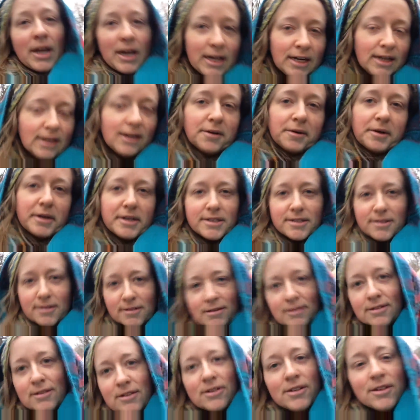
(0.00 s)
Anyways.
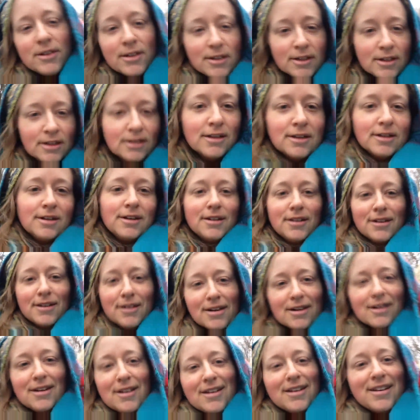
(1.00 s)

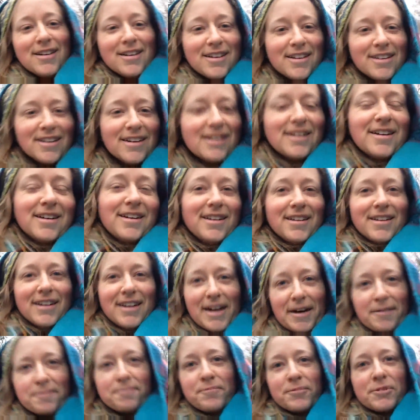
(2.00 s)
Uh,
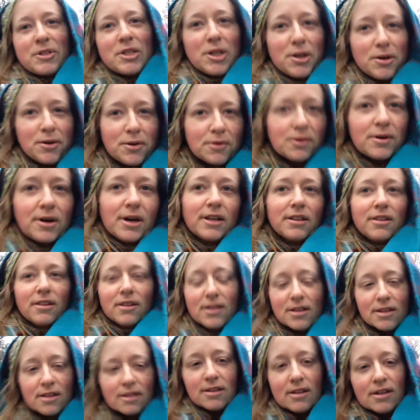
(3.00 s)
yeah. So, I
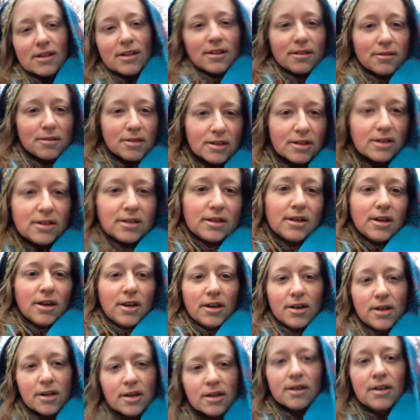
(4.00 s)
think that the
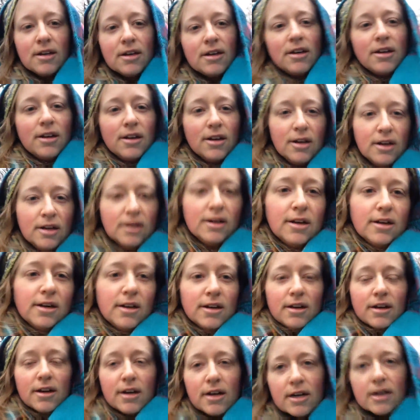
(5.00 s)

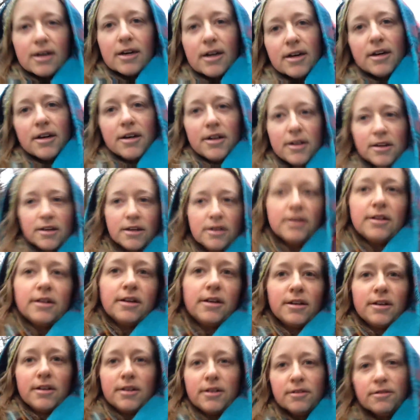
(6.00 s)
uh,
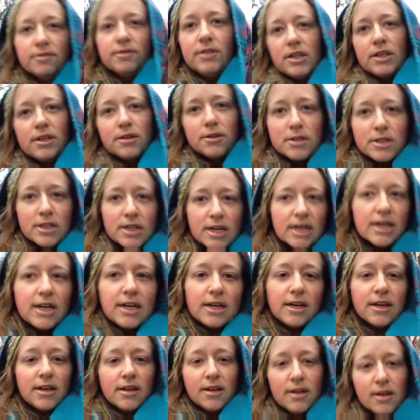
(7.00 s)
video
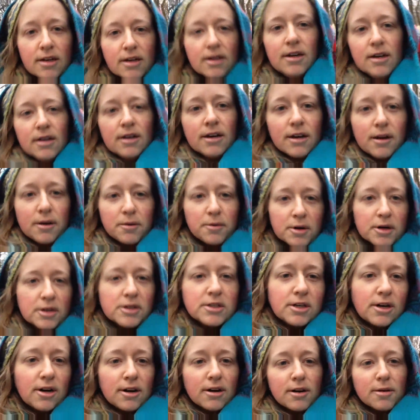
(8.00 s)
today, I want to
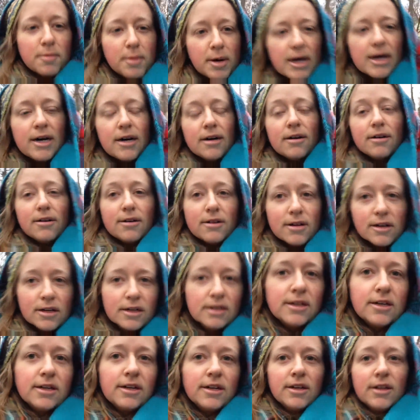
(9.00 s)
talk about
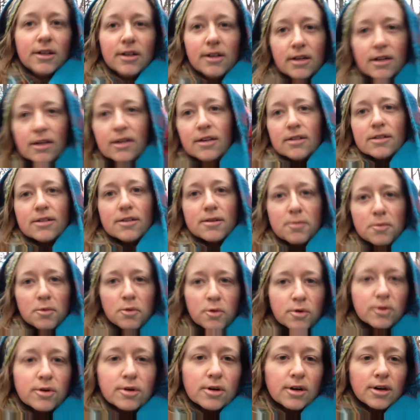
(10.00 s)
some
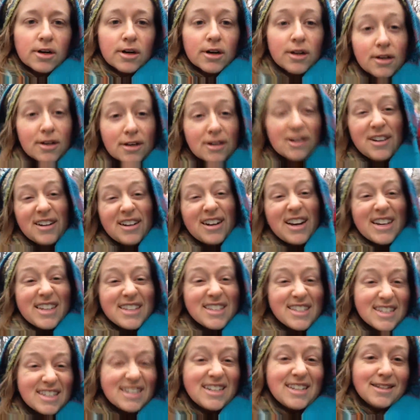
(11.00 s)
more
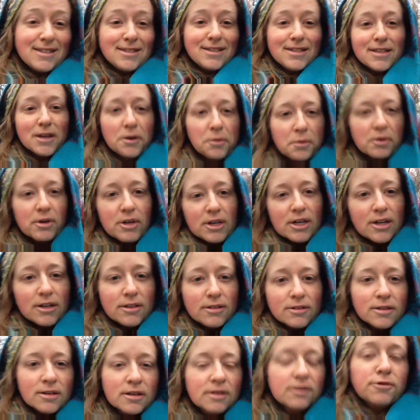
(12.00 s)
nice deeds that were
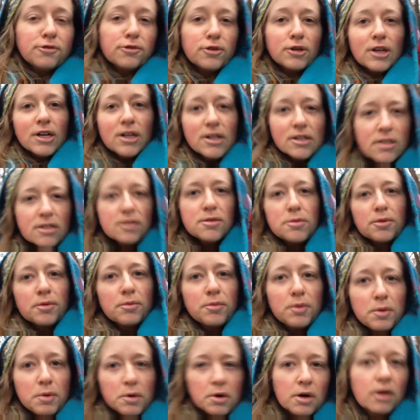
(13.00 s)
done for us when
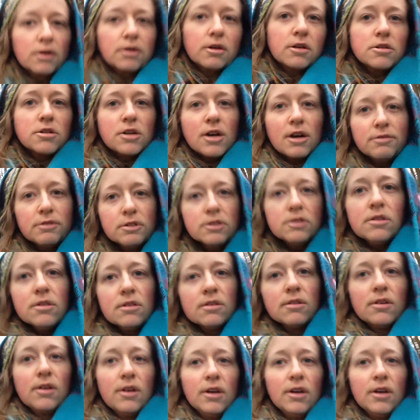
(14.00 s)
we were on our travels.